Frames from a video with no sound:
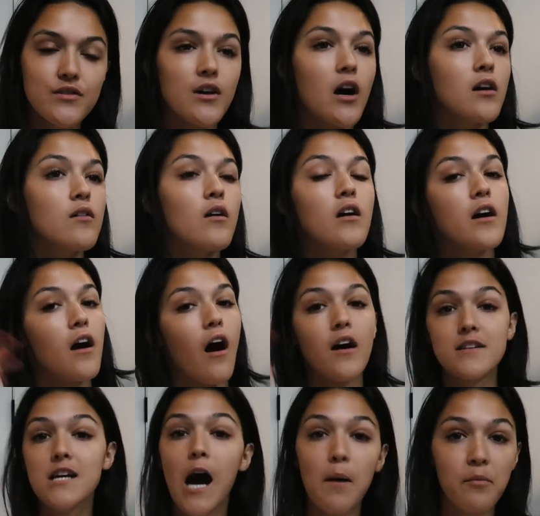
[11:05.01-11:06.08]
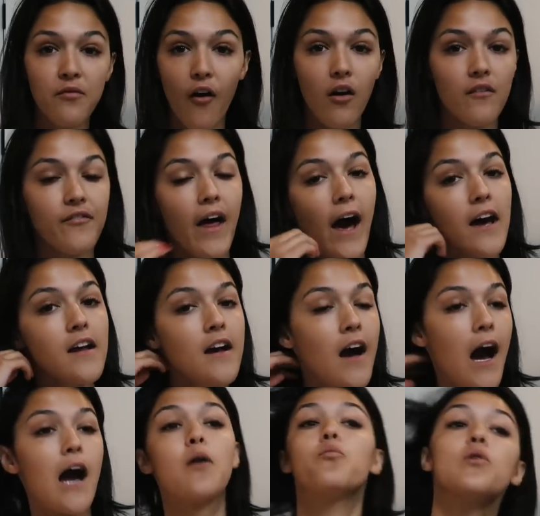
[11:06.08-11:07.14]
So on top of all of
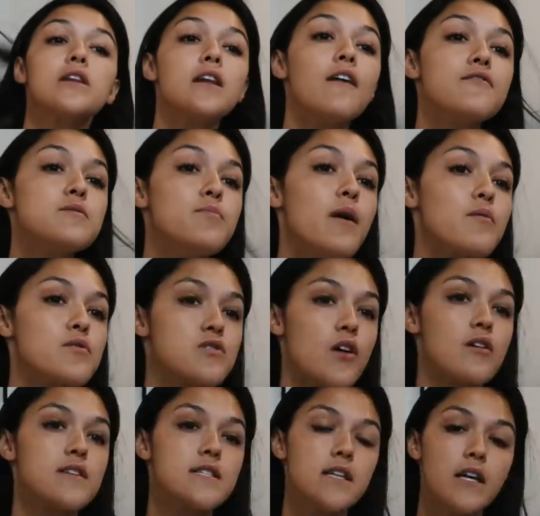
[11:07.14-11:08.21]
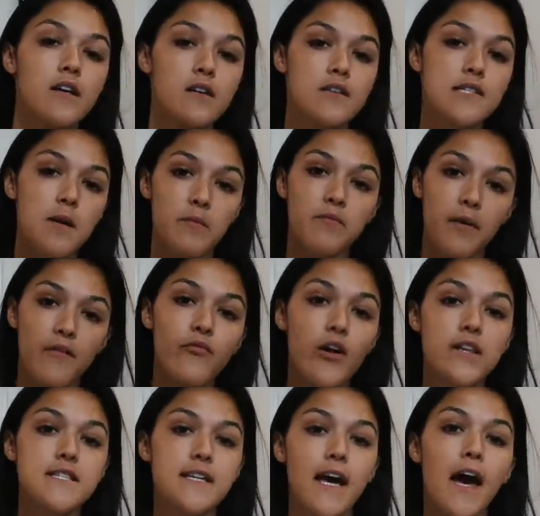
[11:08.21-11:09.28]
that, I would love to be able to start seeing some of my
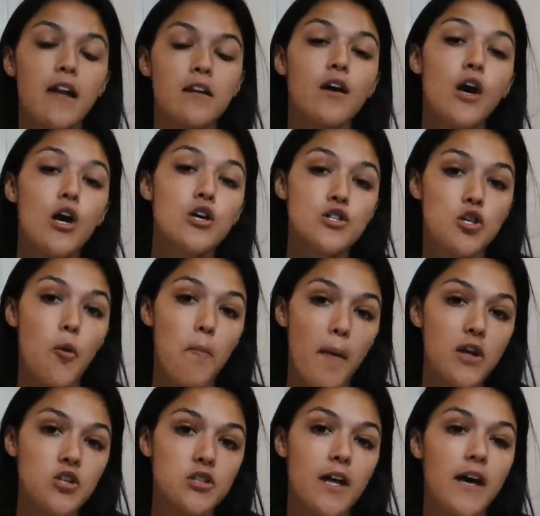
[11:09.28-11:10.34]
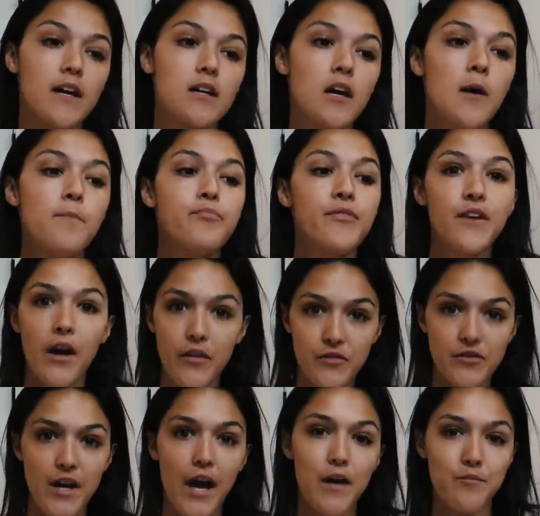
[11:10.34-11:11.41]
friends again. So much like the
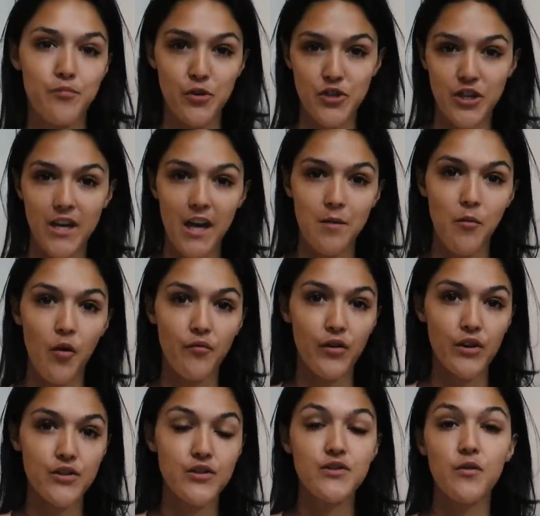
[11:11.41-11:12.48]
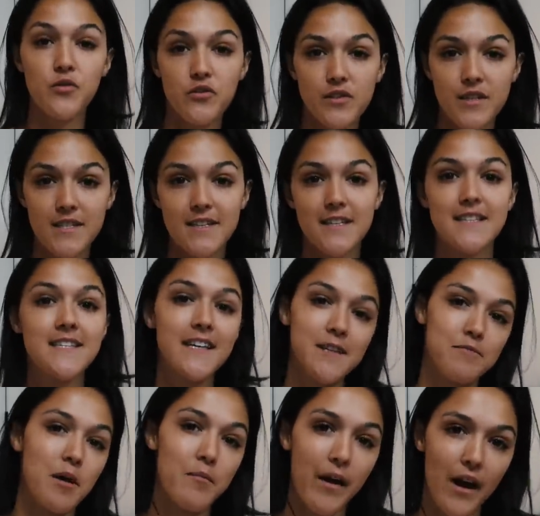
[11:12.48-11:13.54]
other day, Bridget came over to social distance
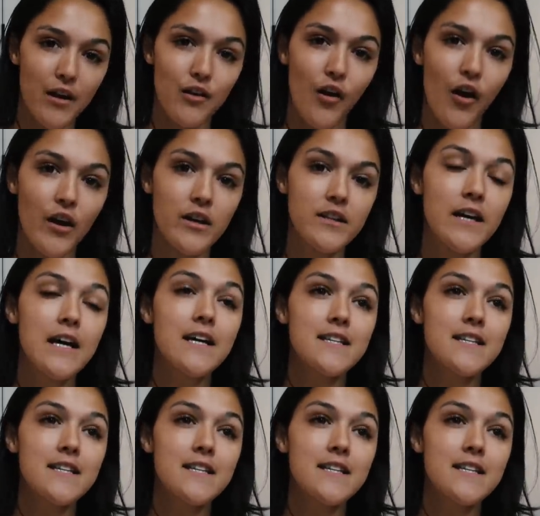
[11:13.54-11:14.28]
in my backyard.